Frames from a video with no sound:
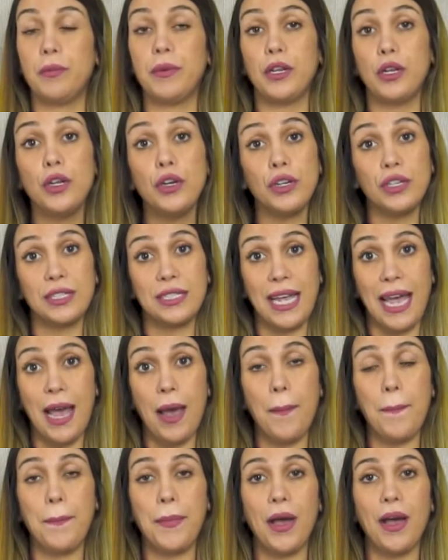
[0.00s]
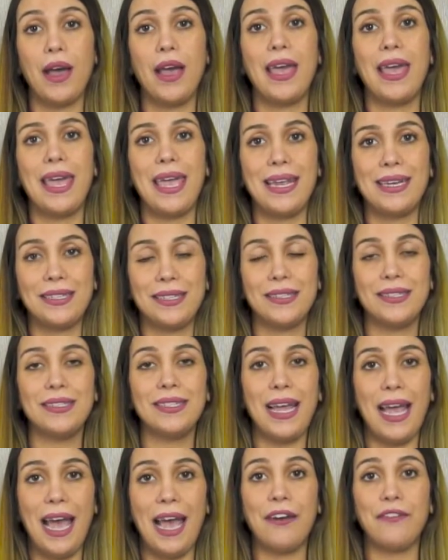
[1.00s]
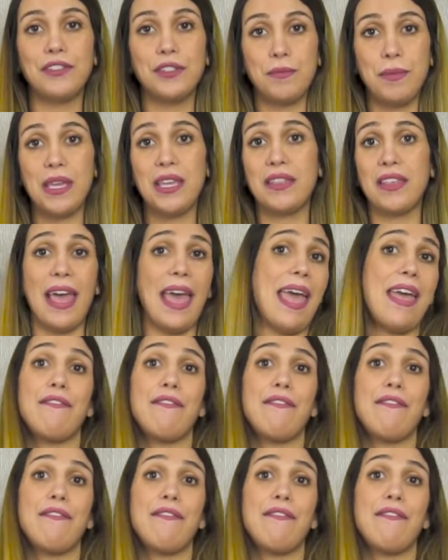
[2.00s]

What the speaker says: looked at, but it doesn't have to be that